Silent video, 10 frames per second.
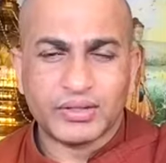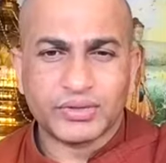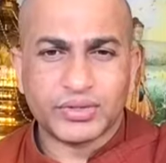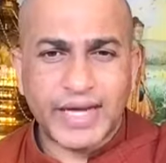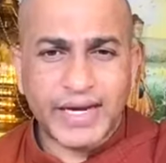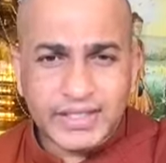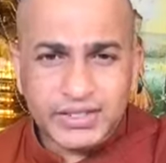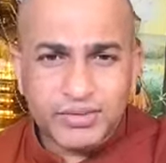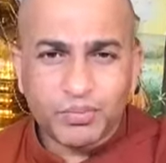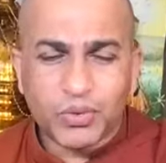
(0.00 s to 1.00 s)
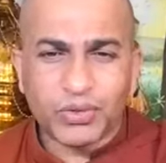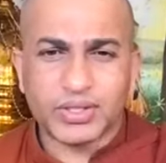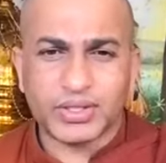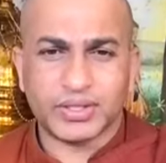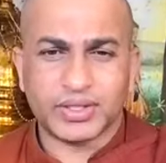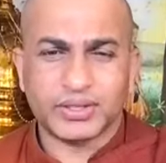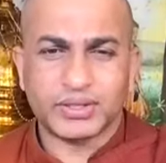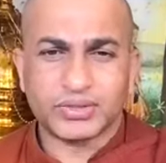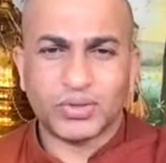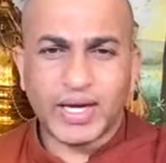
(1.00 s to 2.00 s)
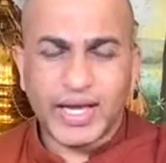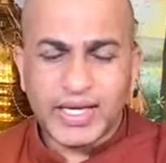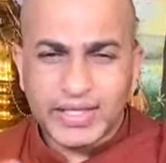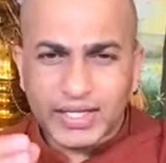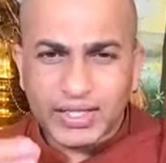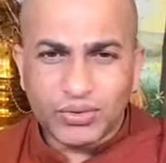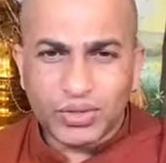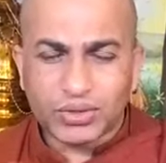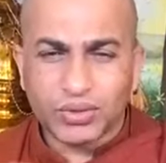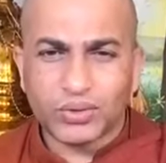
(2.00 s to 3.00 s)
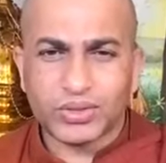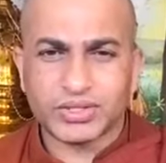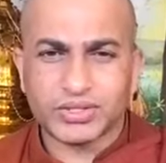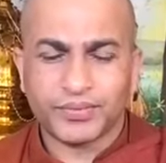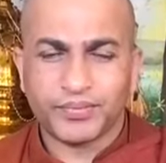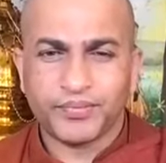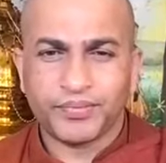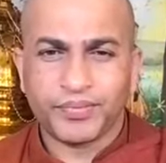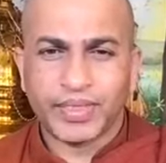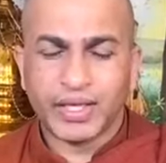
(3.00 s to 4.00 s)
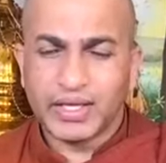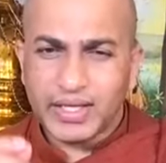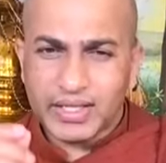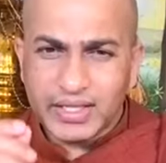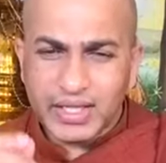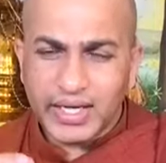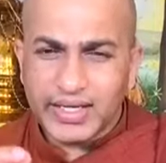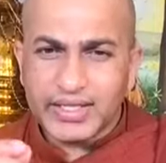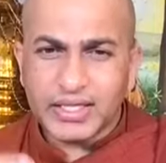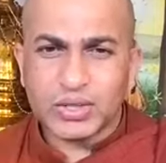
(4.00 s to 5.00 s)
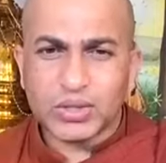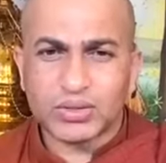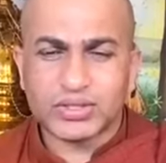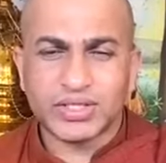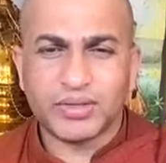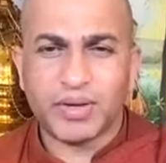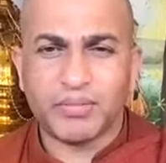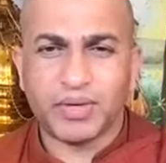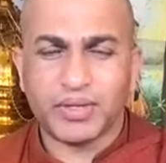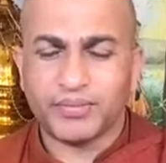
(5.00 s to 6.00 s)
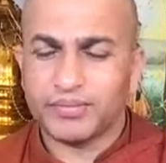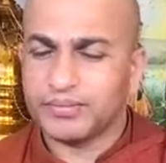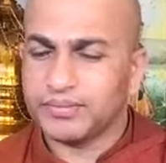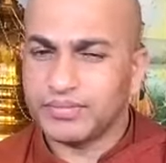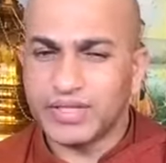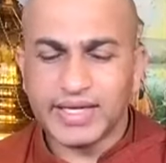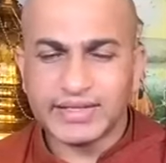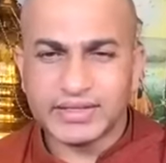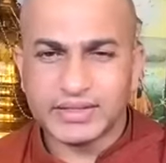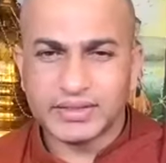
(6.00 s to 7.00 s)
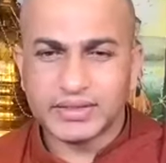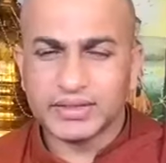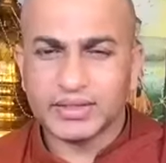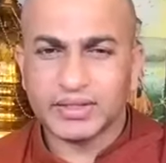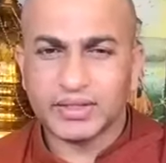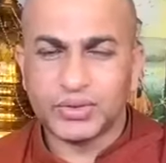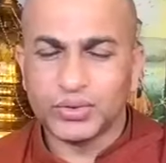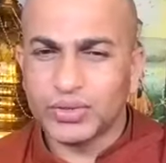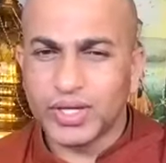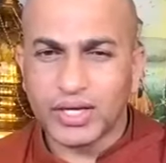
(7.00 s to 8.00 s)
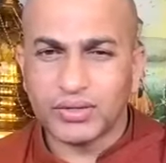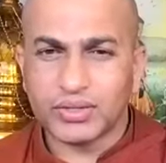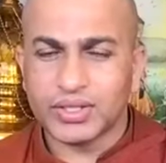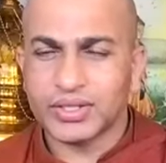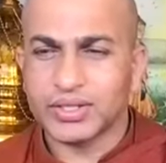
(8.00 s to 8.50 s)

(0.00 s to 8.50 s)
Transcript: so that is important so like that your thoughts any thoughts remember there's you cannot